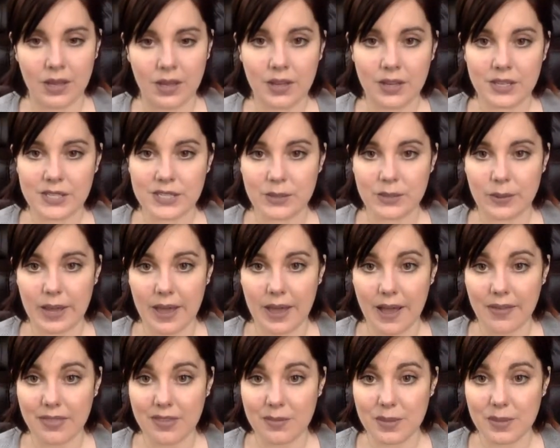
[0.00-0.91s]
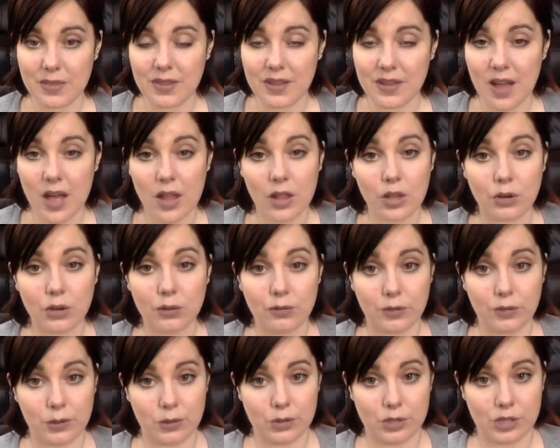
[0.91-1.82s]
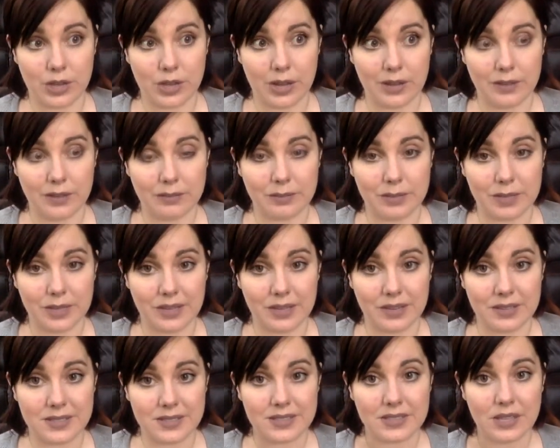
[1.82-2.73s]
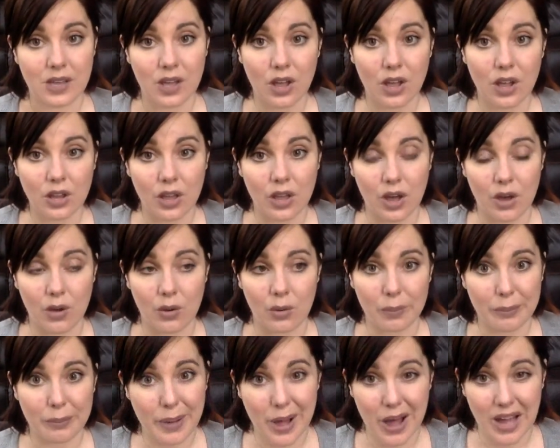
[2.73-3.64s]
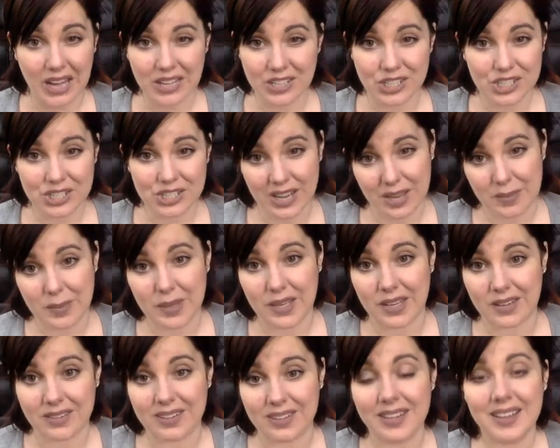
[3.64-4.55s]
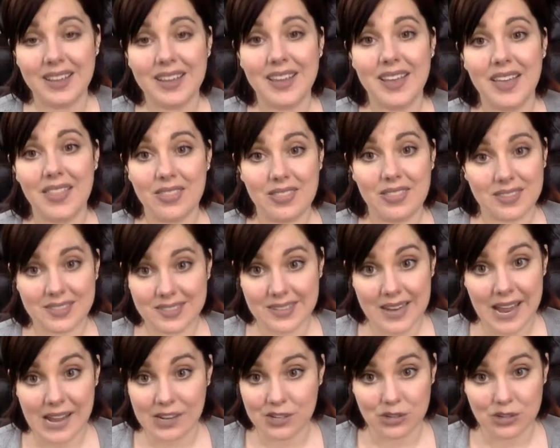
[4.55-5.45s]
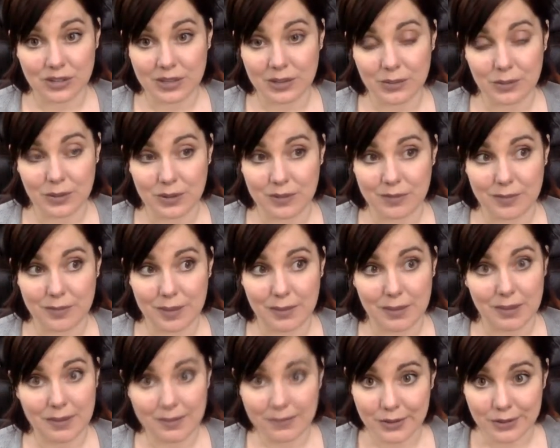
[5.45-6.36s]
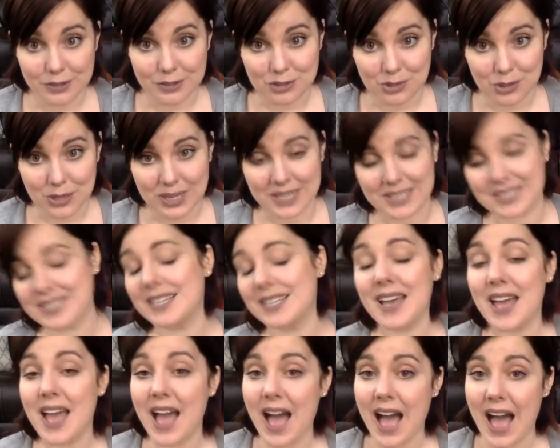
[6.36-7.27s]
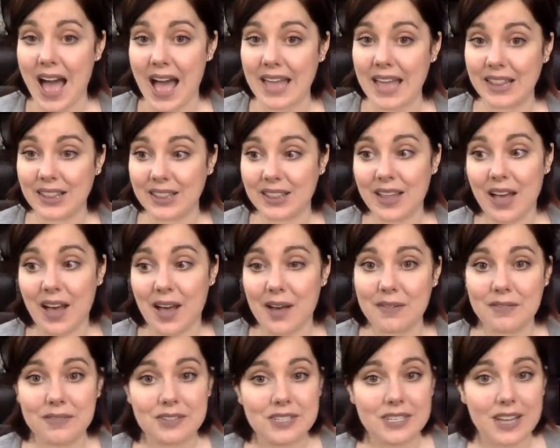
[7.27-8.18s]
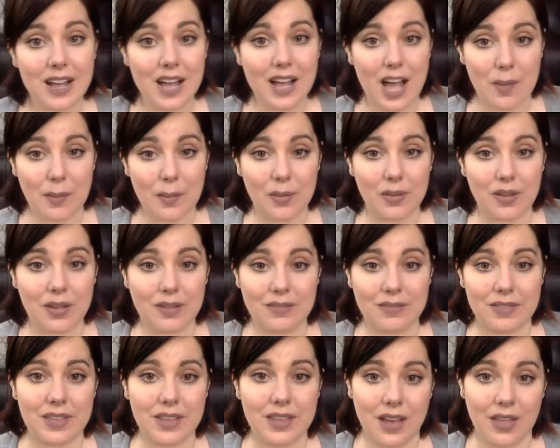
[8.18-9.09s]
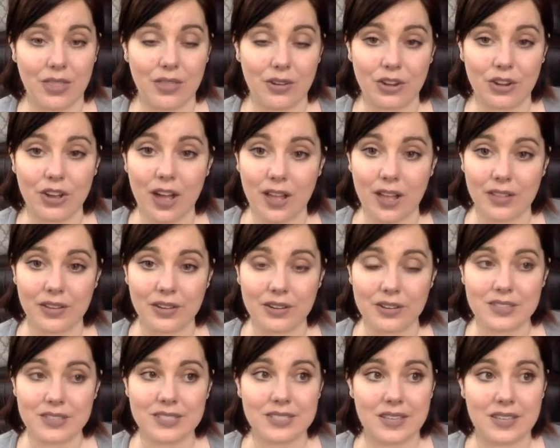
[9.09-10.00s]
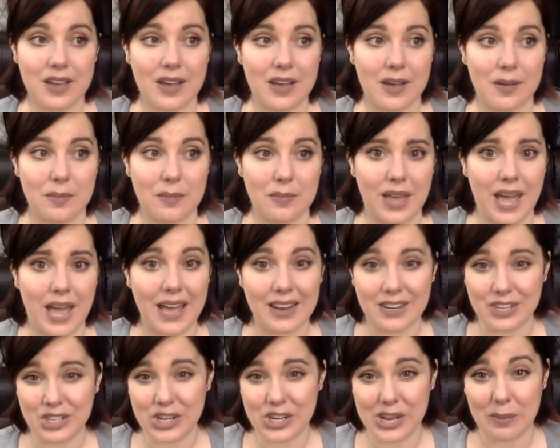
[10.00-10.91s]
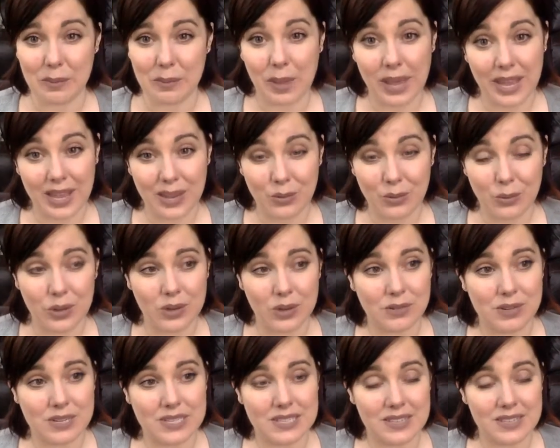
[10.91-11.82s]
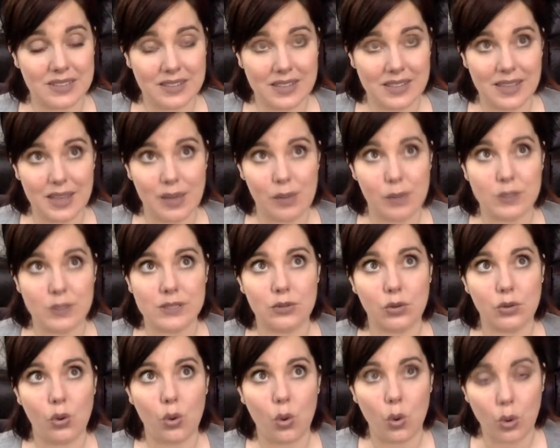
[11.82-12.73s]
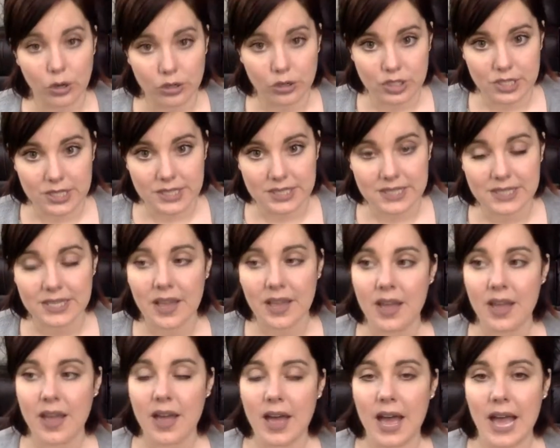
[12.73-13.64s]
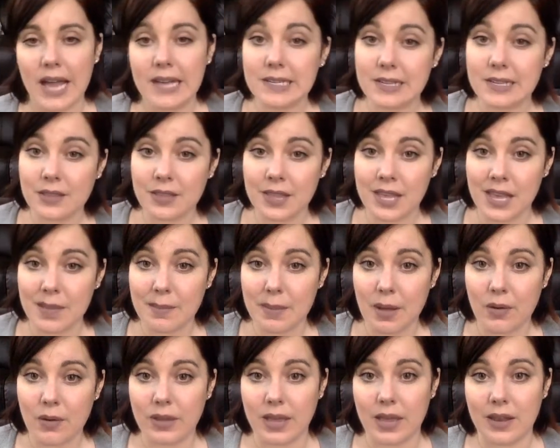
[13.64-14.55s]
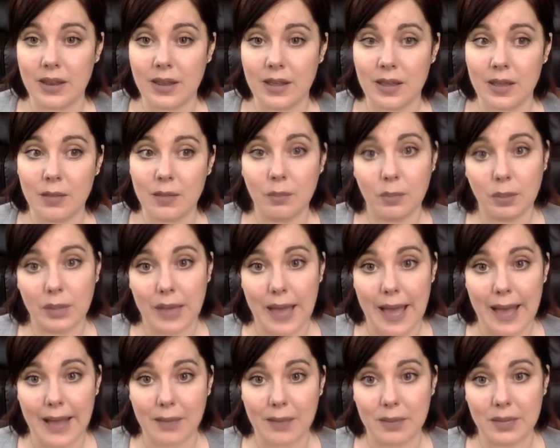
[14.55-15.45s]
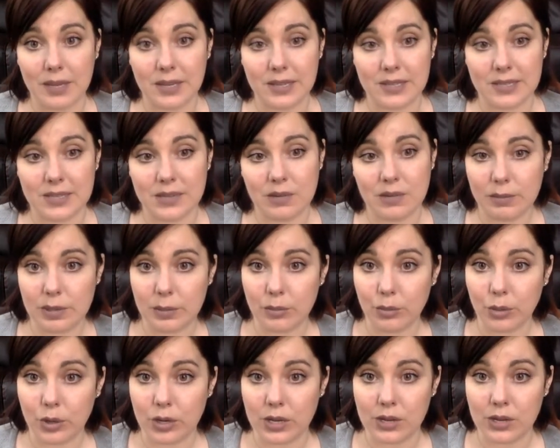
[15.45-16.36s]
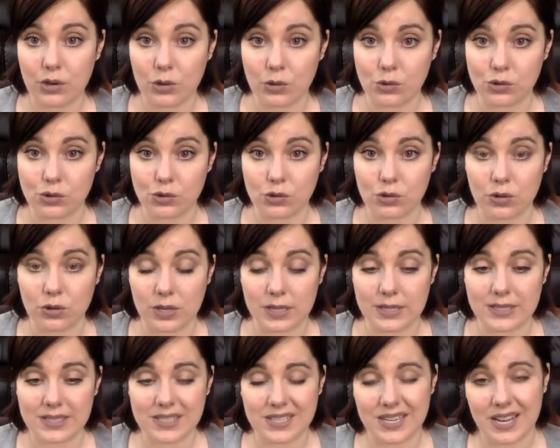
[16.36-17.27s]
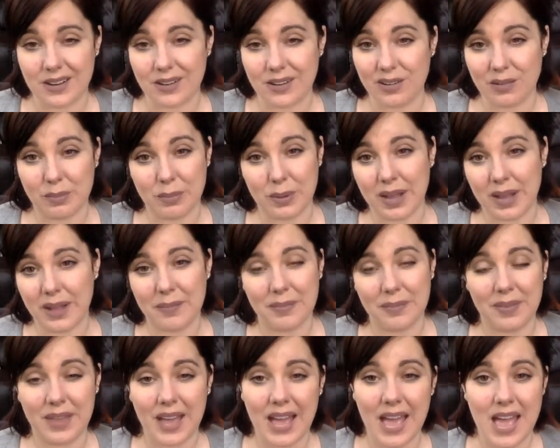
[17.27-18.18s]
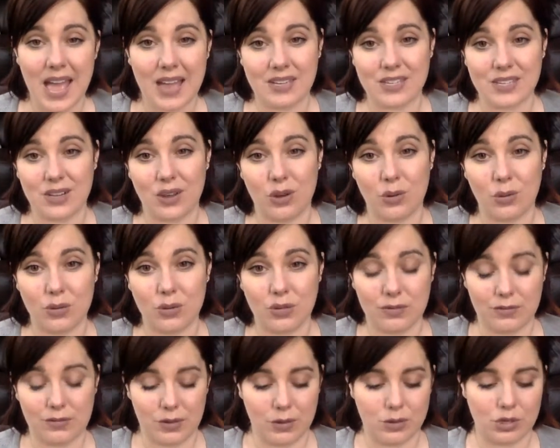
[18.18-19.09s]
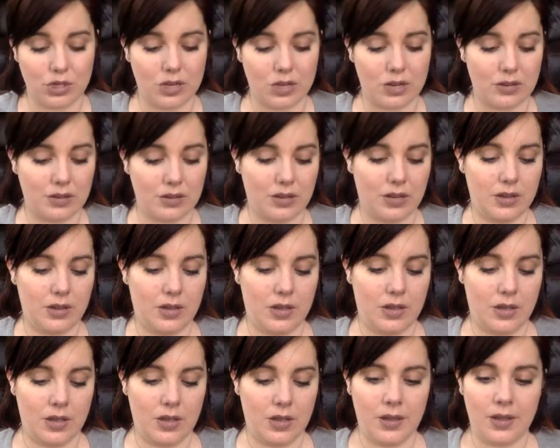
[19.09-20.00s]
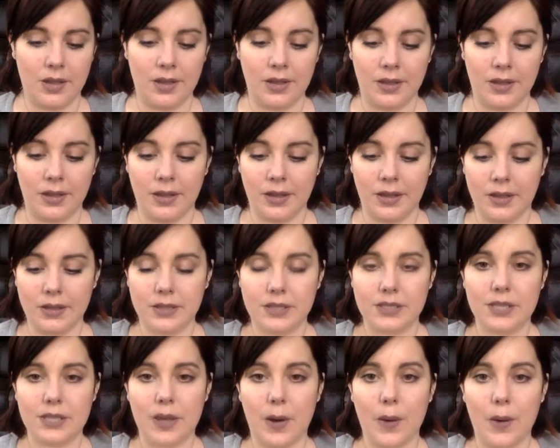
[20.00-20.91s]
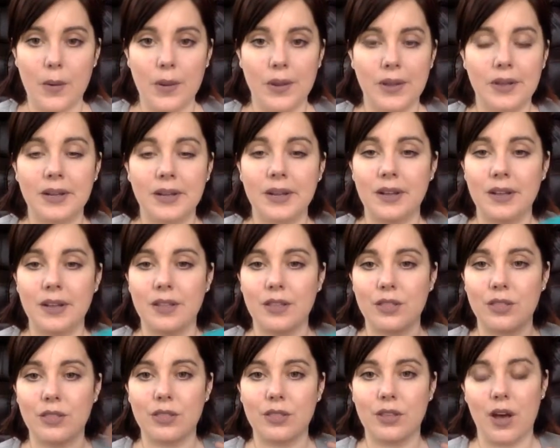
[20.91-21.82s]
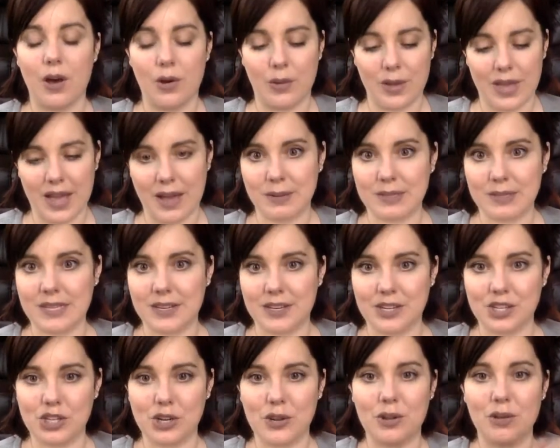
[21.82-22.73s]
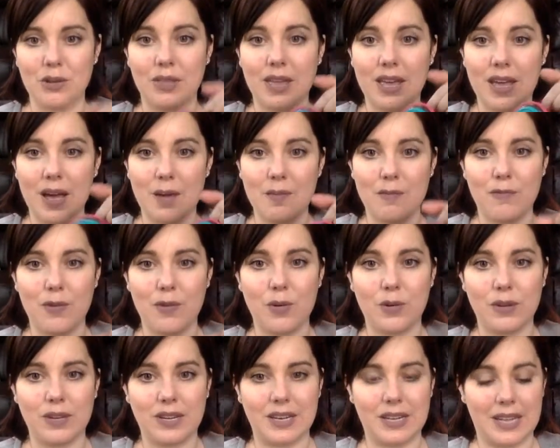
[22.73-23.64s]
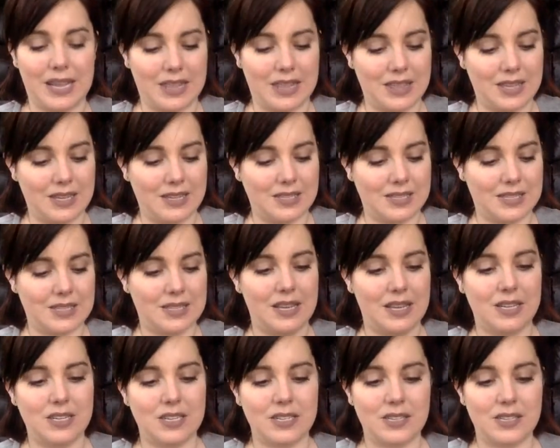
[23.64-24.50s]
So I got them in the color fuchsia because, hello, posh. I mean, this naturally would have been my first choice. I loved a couple of the other colors. They had a champagne one recently that was gorgeous. I did think about getting black because they would be pretty neutral and standard, but I had to go with the fuchsia. So, oh yeah, I was going to show you. They come folded like this. They